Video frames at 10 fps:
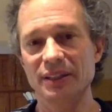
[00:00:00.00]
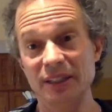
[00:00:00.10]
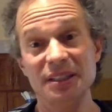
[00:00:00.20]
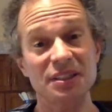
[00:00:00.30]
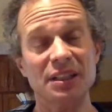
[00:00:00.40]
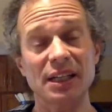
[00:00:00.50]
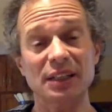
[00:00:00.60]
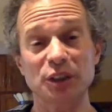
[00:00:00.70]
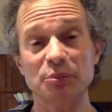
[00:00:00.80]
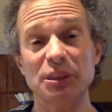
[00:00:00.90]
these can
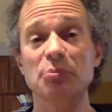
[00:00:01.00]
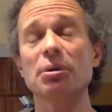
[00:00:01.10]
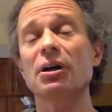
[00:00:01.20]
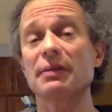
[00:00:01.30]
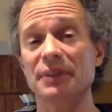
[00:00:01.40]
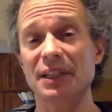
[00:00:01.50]
actually be the prime